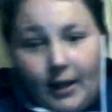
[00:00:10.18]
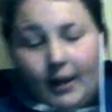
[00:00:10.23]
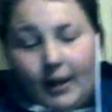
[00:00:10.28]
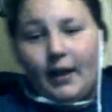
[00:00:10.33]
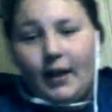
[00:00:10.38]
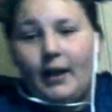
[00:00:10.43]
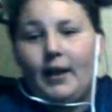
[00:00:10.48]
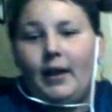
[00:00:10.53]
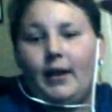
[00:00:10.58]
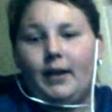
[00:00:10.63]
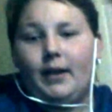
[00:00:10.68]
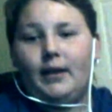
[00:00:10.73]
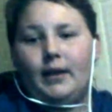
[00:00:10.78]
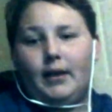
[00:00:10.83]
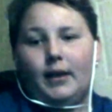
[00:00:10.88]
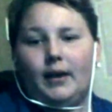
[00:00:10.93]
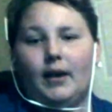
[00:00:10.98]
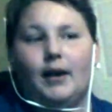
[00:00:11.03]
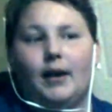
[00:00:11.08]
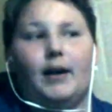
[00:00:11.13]

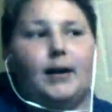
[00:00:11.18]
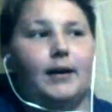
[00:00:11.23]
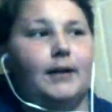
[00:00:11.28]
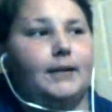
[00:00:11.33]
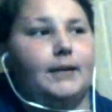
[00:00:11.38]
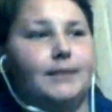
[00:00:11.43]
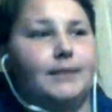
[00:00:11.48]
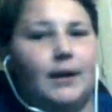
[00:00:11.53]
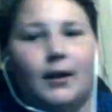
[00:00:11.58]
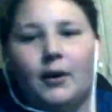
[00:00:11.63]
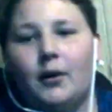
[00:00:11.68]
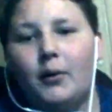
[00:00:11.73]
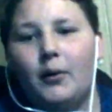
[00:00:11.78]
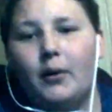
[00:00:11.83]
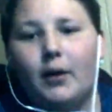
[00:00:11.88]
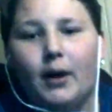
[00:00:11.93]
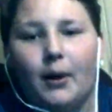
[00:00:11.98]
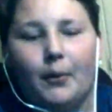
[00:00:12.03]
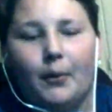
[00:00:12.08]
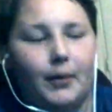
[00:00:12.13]
a, I don't know what
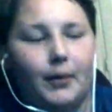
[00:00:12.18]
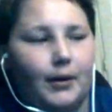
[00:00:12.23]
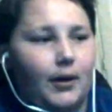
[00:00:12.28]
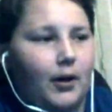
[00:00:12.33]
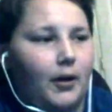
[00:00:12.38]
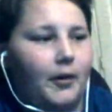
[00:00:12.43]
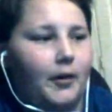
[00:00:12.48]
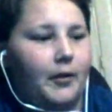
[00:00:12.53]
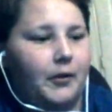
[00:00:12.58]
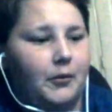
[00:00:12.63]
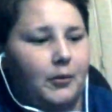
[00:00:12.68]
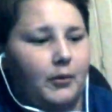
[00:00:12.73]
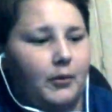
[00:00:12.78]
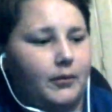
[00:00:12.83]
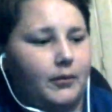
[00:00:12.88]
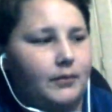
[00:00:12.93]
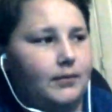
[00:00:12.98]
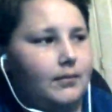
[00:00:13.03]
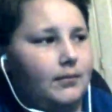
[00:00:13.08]
I want to call this one.